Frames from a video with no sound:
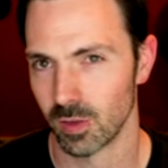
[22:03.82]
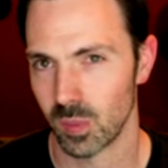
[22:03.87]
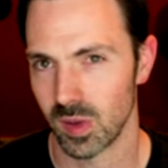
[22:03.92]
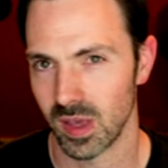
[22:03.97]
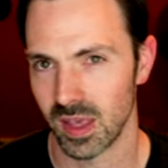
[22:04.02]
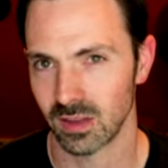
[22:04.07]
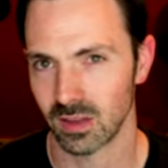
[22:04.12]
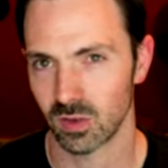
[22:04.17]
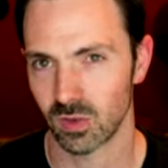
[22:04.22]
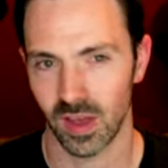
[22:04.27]
the
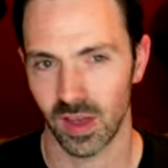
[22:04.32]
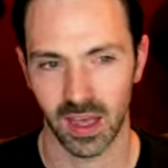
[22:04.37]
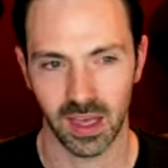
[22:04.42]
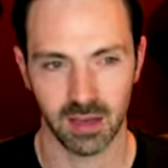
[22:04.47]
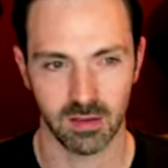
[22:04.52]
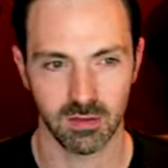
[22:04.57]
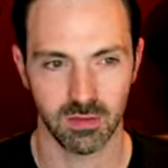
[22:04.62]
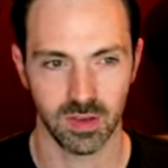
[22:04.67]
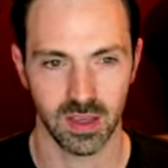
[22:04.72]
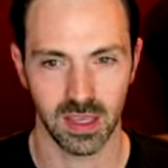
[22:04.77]
P S
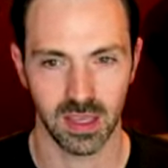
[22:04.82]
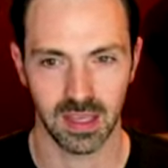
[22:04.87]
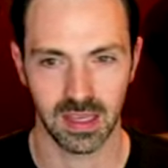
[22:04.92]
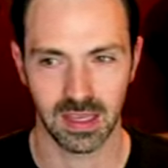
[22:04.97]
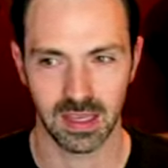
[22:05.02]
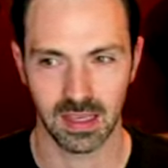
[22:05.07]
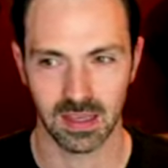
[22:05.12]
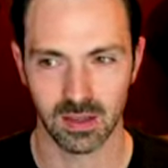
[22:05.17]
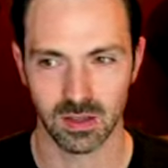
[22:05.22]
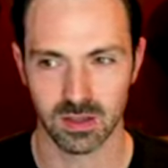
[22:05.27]
five
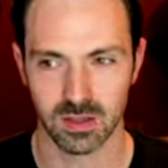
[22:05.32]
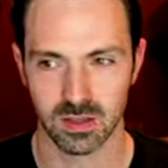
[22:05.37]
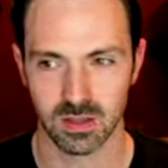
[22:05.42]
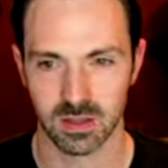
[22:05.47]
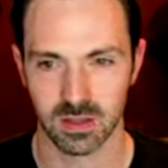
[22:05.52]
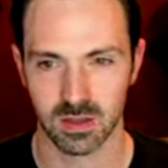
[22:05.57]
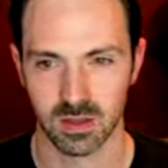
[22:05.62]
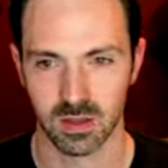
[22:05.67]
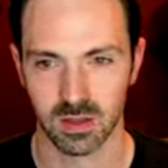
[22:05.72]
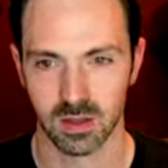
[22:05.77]

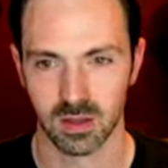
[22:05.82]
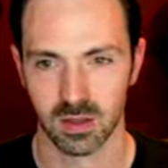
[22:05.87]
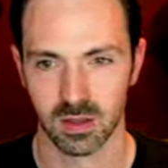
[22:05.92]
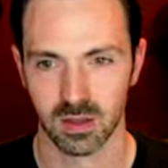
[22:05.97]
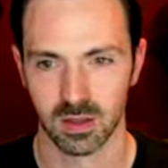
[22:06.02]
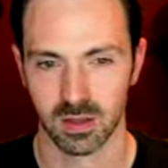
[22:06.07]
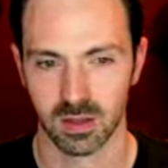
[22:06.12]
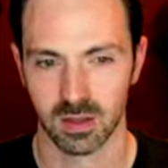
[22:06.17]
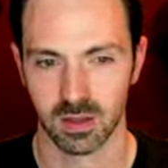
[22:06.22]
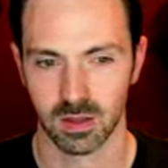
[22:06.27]
is,
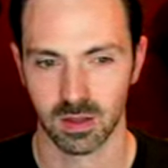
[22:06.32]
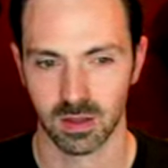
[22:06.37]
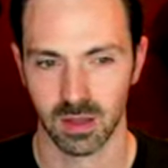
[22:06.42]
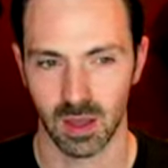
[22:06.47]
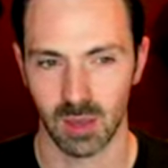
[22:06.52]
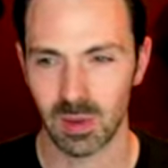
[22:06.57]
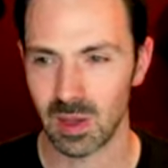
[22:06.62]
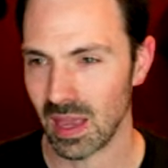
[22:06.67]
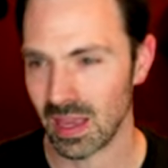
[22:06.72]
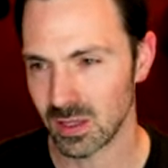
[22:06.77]

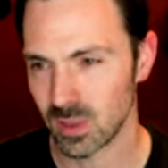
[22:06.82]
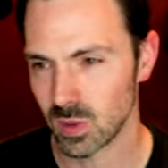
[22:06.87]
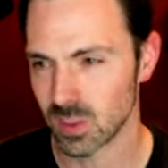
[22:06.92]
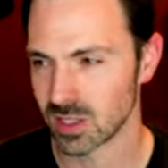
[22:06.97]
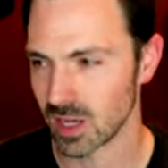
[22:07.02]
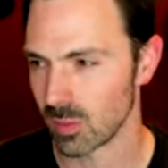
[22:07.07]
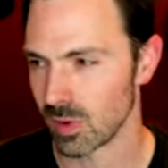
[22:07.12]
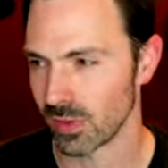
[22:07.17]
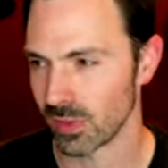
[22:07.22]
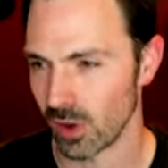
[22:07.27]
I mean, I guess we could
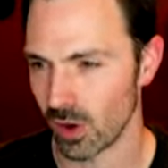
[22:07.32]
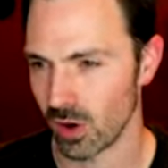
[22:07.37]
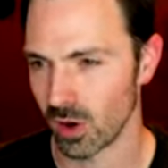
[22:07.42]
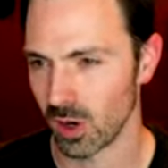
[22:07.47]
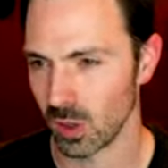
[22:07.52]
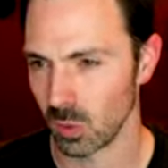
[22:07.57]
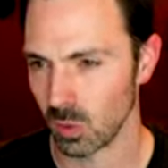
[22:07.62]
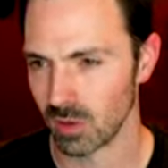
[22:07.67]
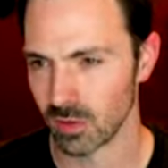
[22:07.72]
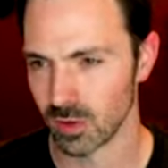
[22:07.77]
talk about the
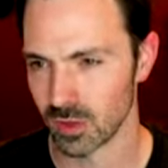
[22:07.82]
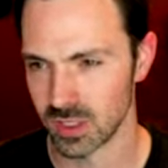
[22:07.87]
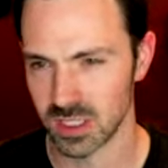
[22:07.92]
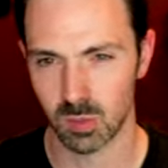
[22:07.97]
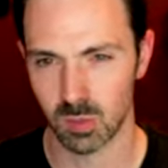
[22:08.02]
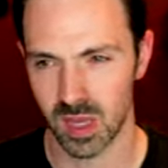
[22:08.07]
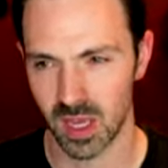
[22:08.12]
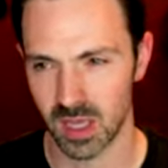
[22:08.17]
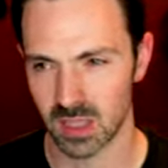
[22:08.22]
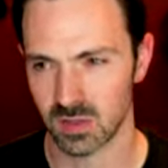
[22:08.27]
hardware versus
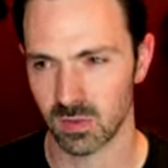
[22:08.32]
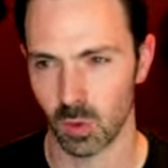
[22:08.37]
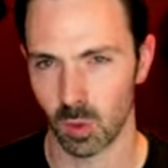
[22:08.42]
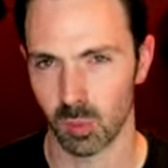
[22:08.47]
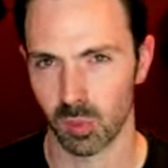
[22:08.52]
the P S four